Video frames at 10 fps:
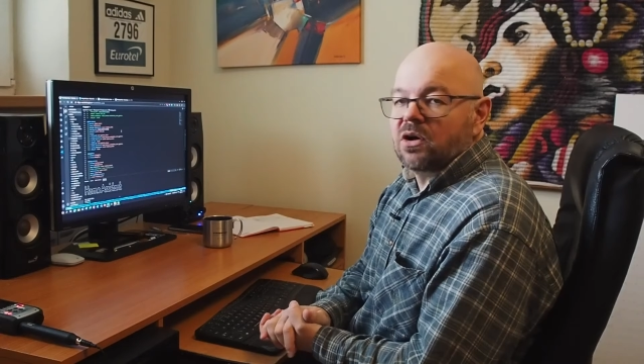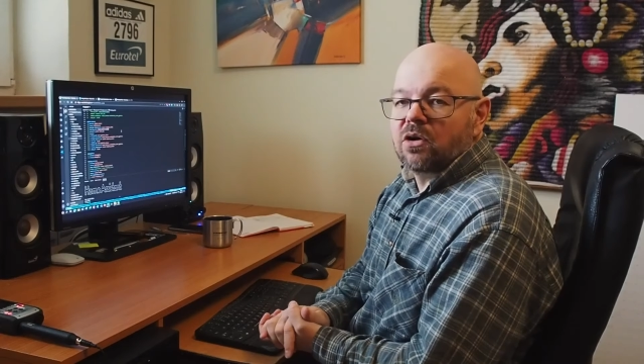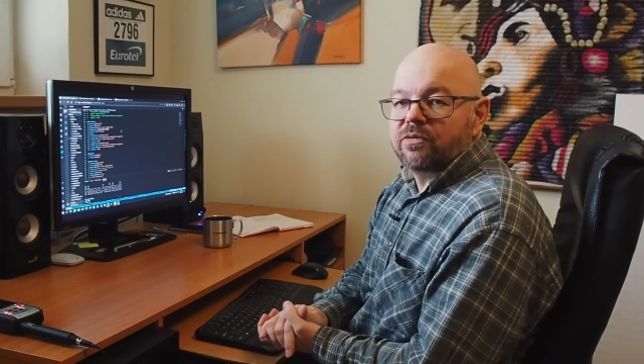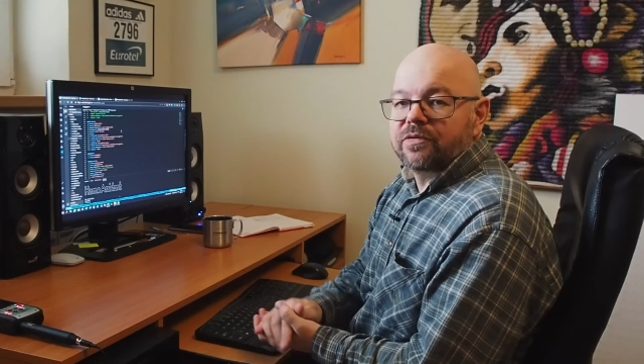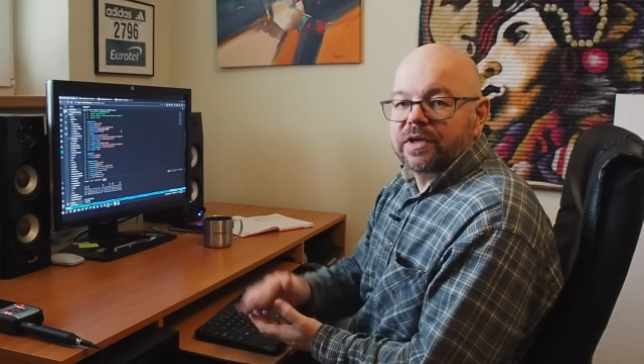
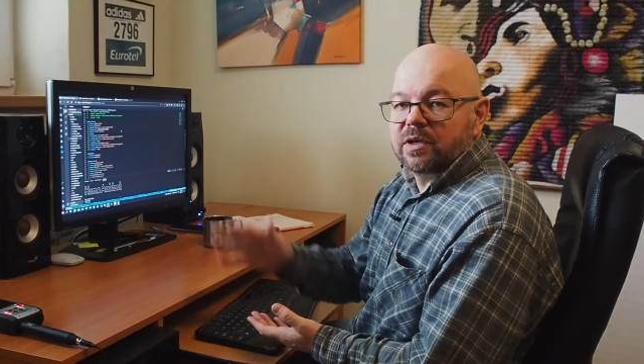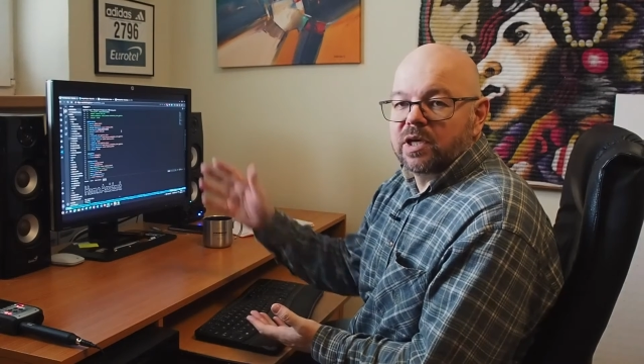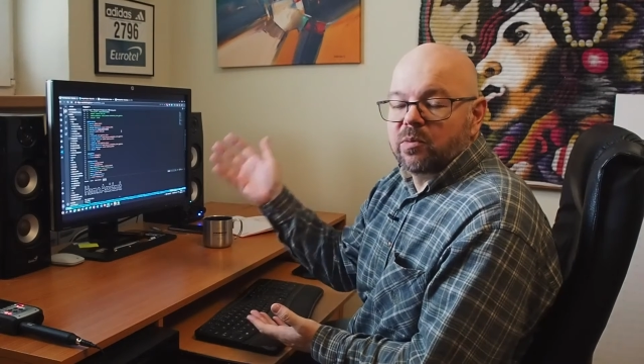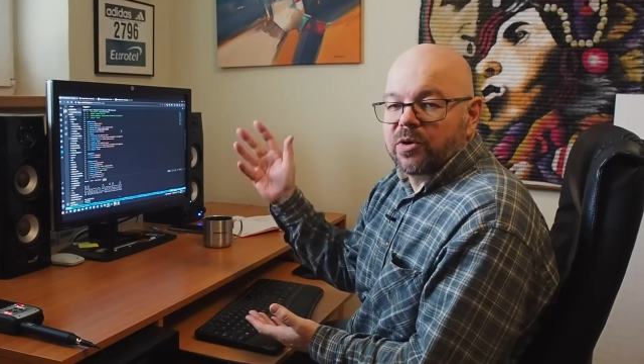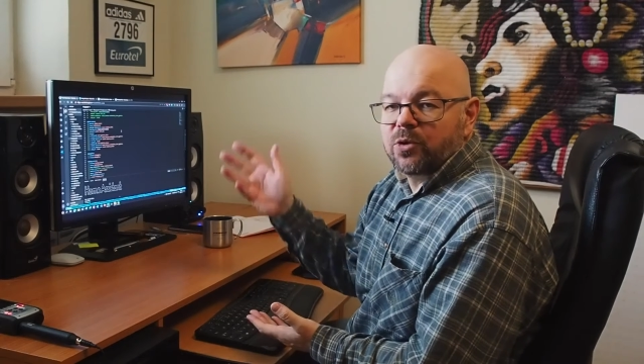off,
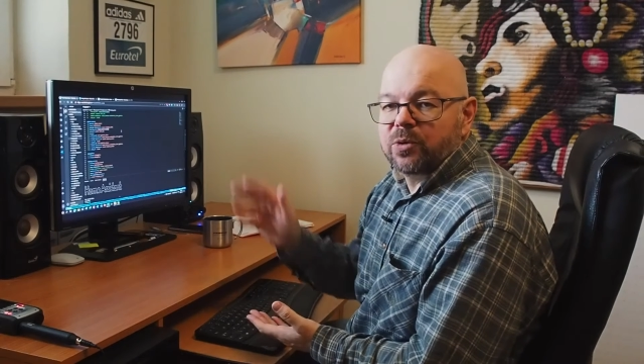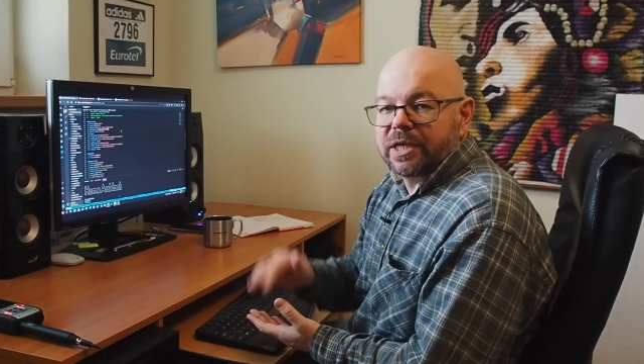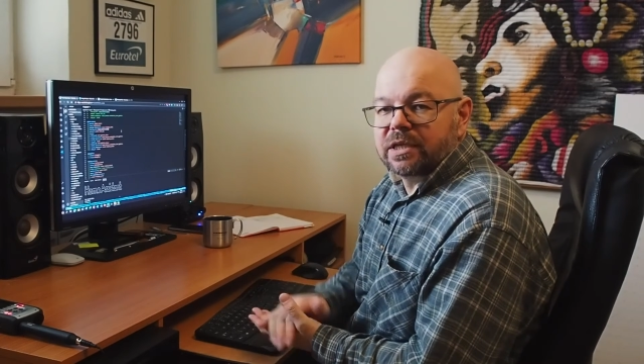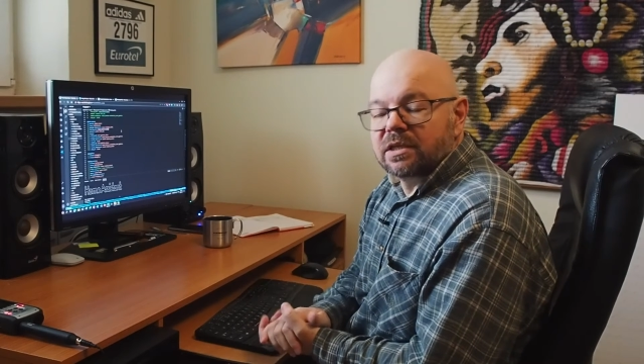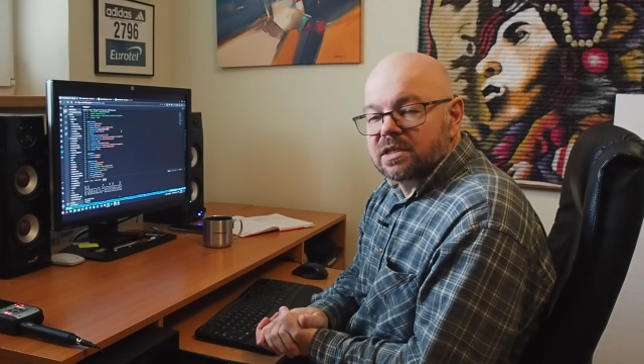it won't do
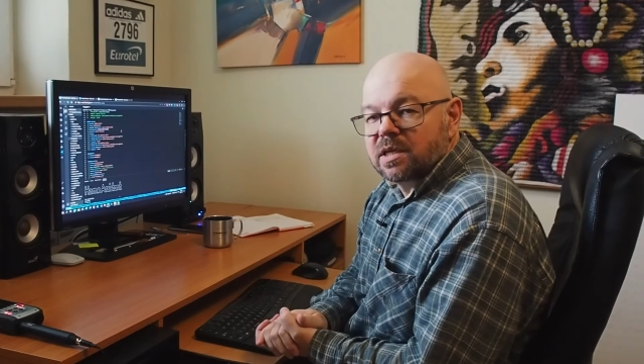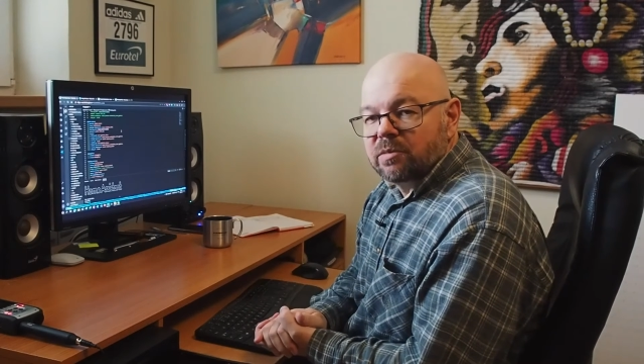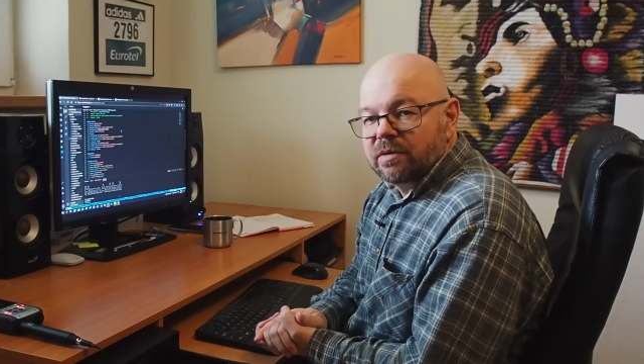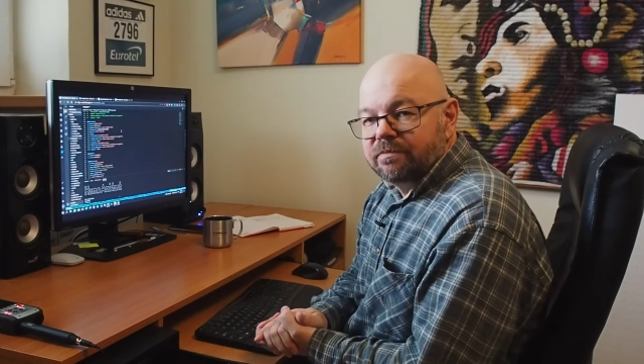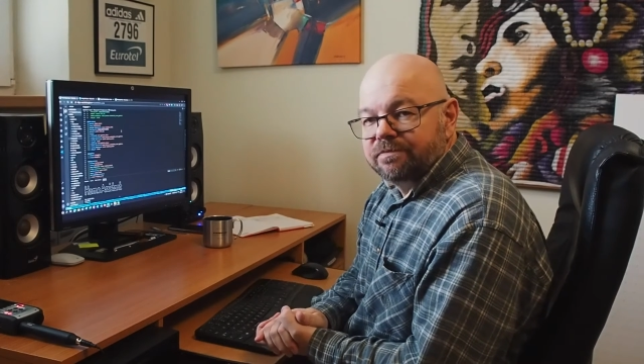that in the summer.